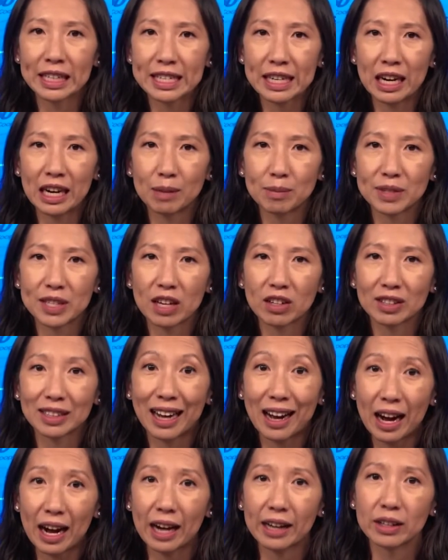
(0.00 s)
times that are the
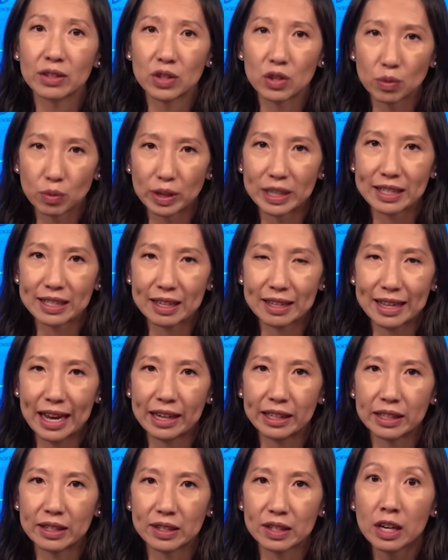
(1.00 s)
highest risk, that
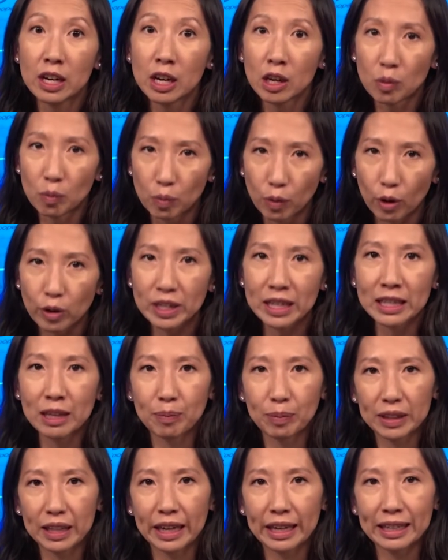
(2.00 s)
is boarding the
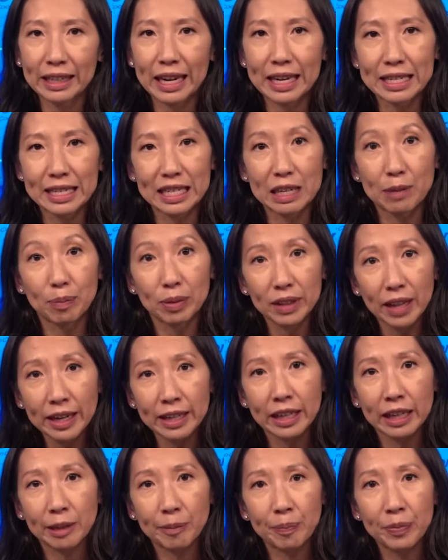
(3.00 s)
plane and
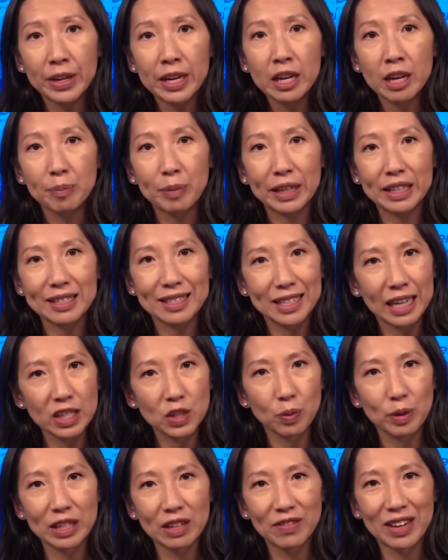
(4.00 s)
deplaning, because that's
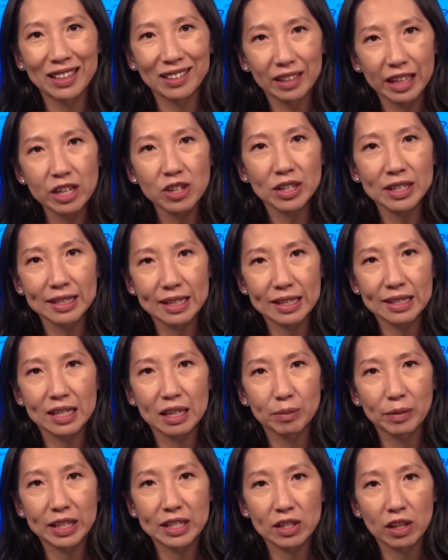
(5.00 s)
when the ventilation system
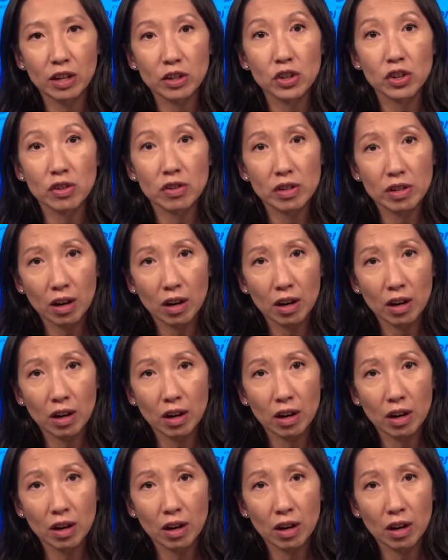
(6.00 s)
is not turned